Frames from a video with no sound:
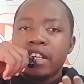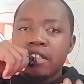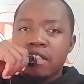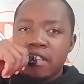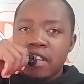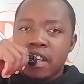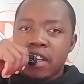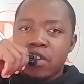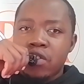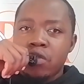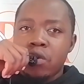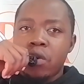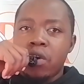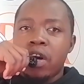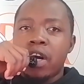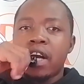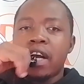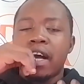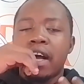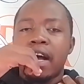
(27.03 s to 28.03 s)

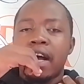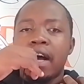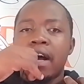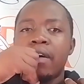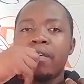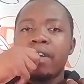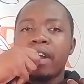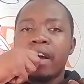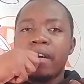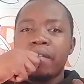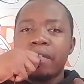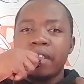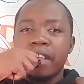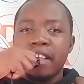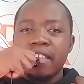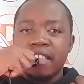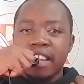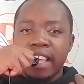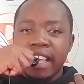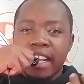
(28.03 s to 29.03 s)
TikTok, we have
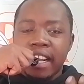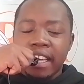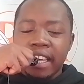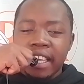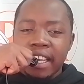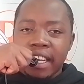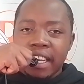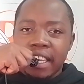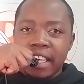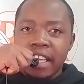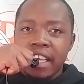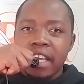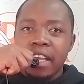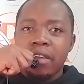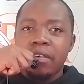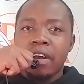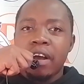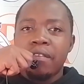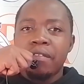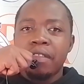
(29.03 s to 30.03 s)
things like
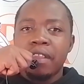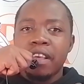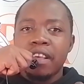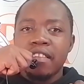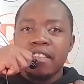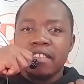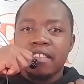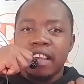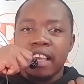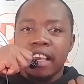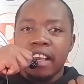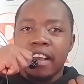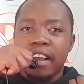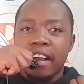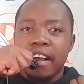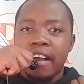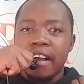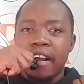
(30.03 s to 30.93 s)
LinkedIn, we have things like